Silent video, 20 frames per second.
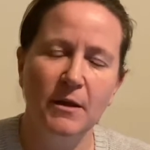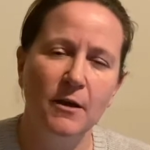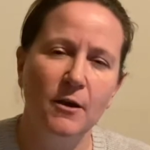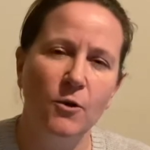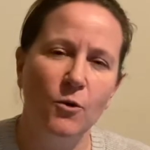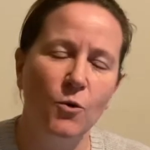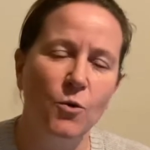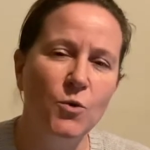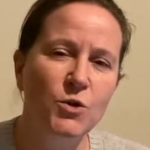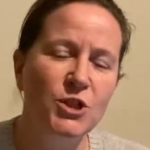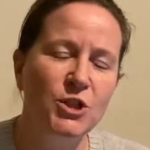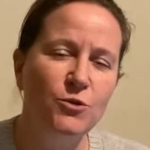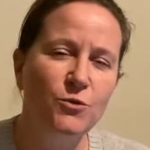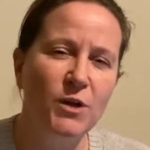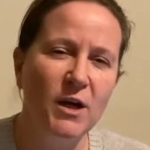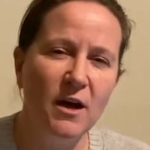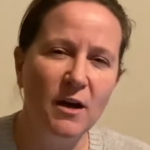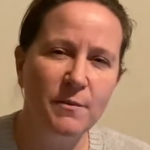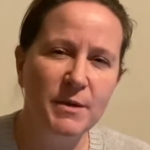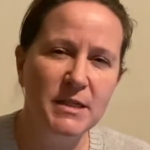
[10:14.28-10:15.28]
Or do you
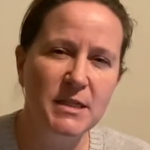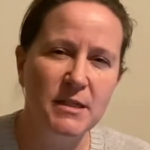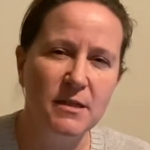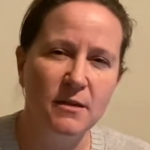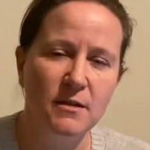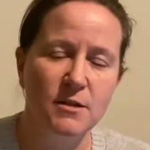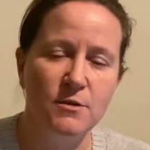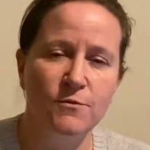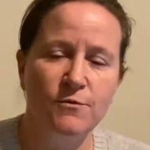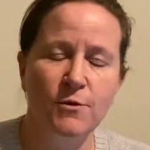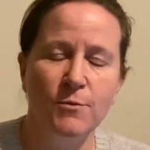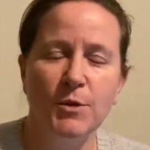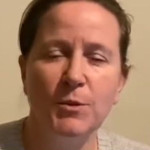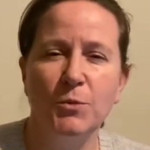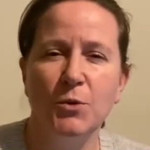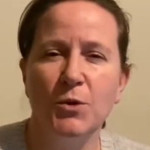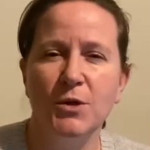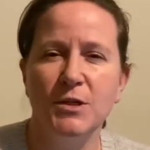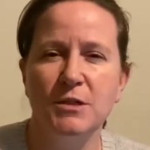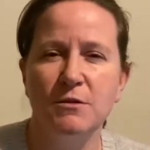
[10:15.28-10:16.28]
come at it from the
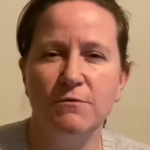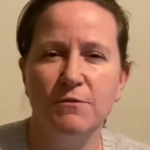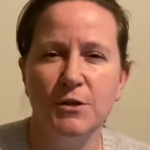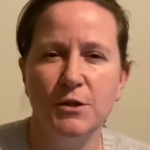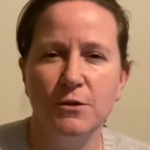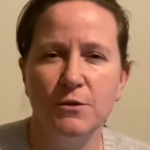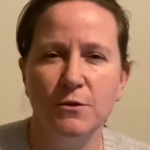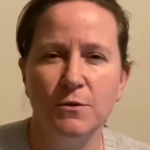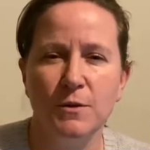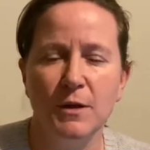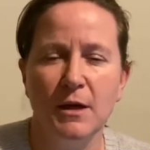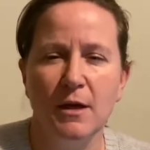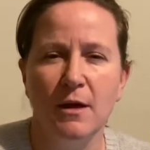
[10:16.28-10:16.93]
point of view